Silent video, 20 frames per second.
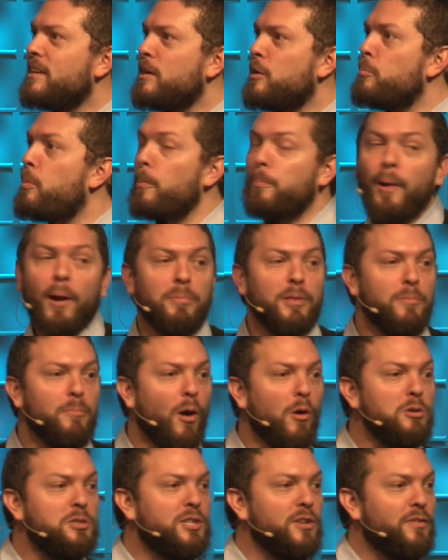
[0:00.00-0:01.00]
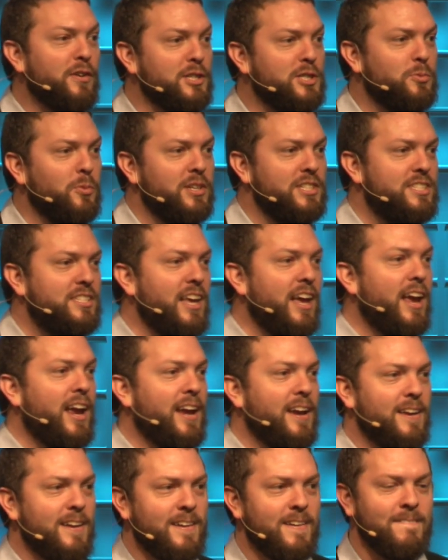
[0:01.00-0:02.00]
But probably most of us would
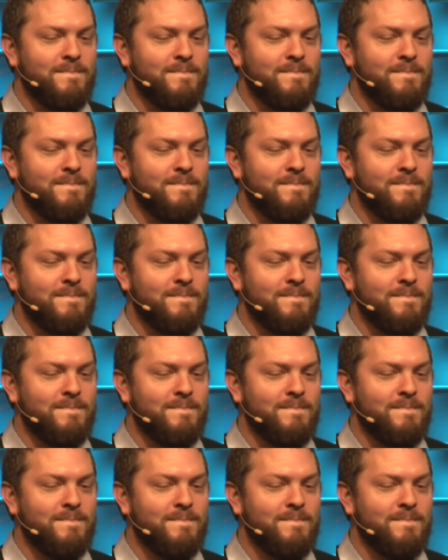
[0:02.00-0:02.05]
say,